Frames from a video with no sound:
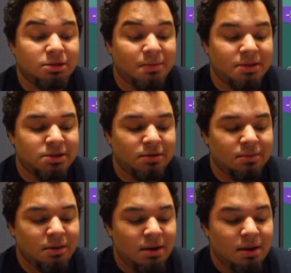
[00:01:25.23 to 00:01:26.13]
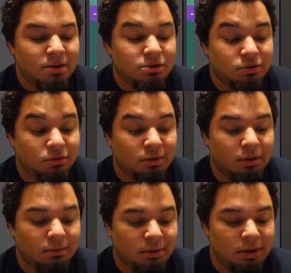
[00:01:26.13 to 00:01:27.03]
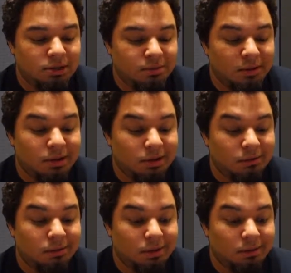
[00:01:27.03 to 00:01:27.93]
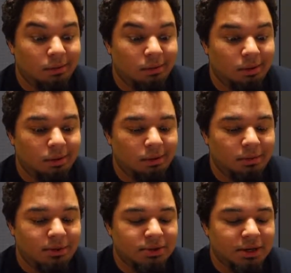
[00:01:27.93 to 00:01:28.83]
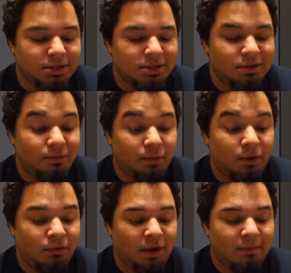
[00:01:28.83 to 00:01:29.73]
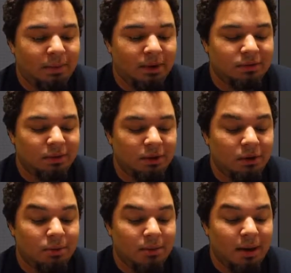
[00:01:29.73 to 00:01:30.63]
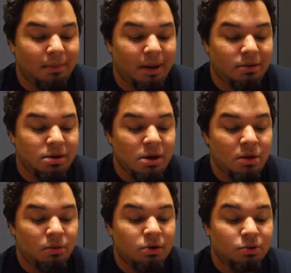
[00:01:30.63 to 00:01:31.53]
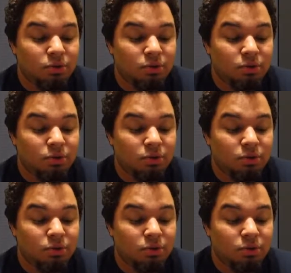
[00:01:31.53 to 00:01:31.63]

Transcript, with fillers: expensive. Extremely expensive, like really. As you guys can see, 45 bucks for an army backpack, which